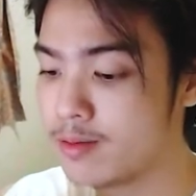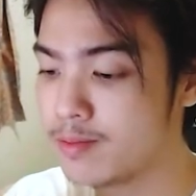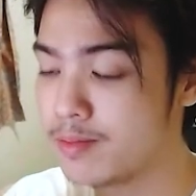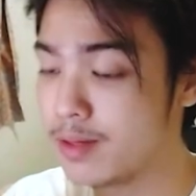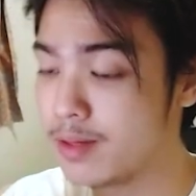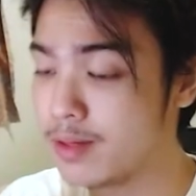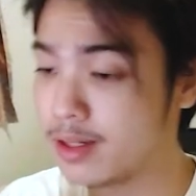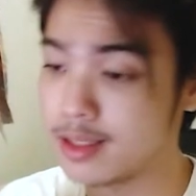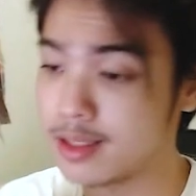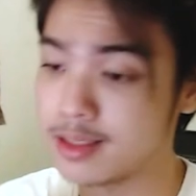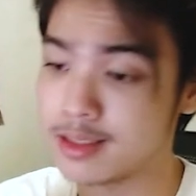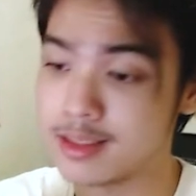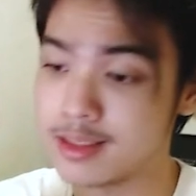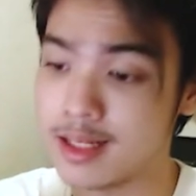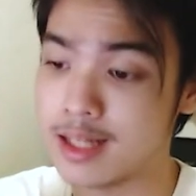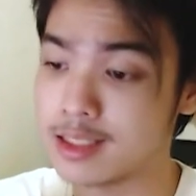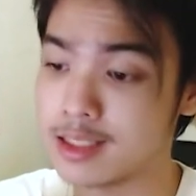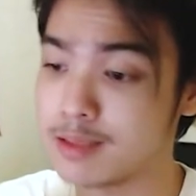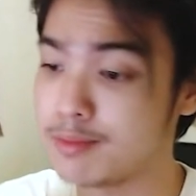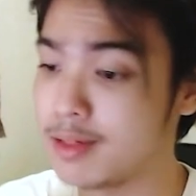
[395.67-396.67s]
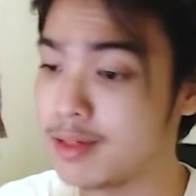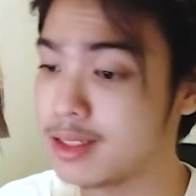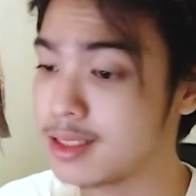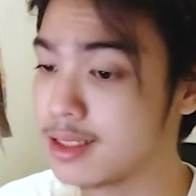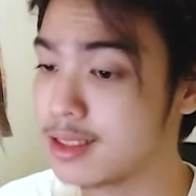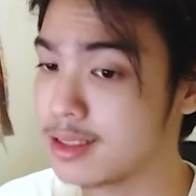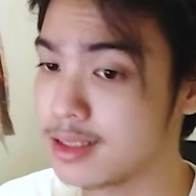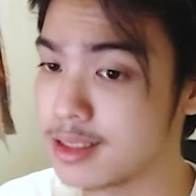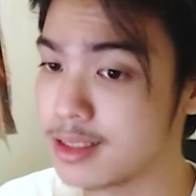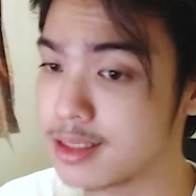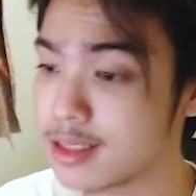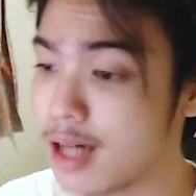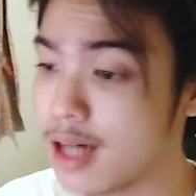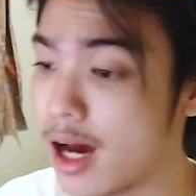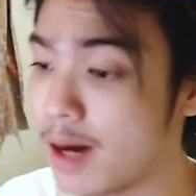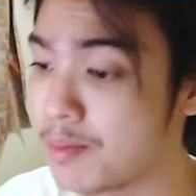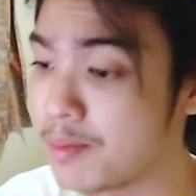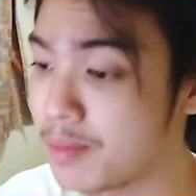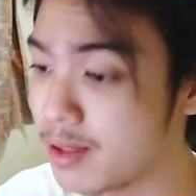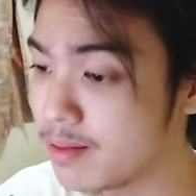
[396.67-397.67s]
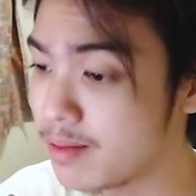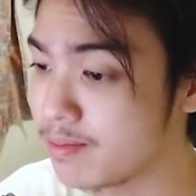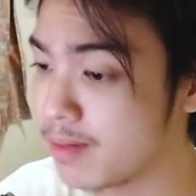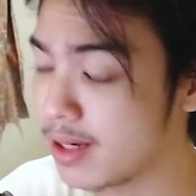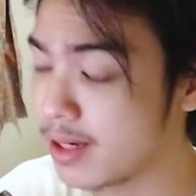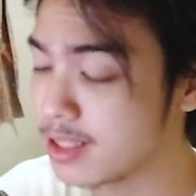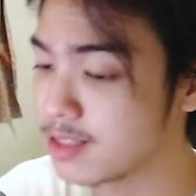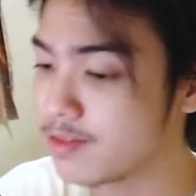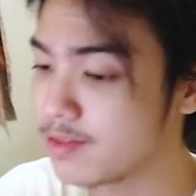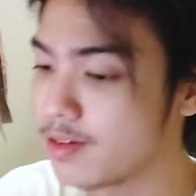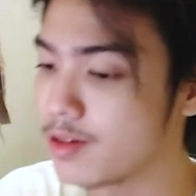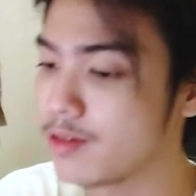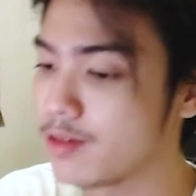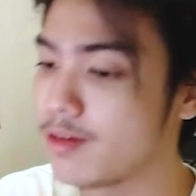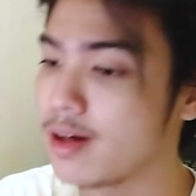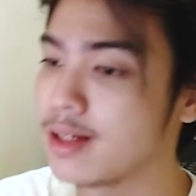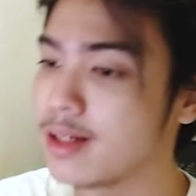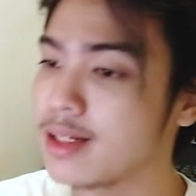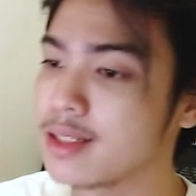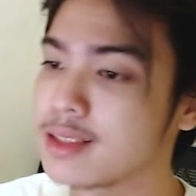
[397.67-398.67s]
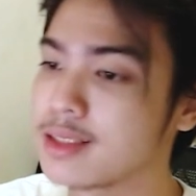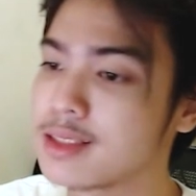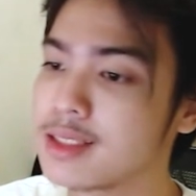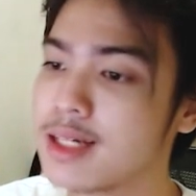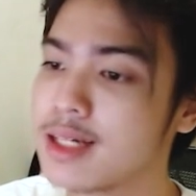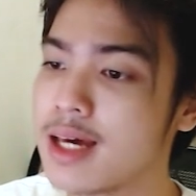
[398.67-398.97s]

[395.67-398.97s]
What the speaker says: because that's basically just copy and paste photo edits.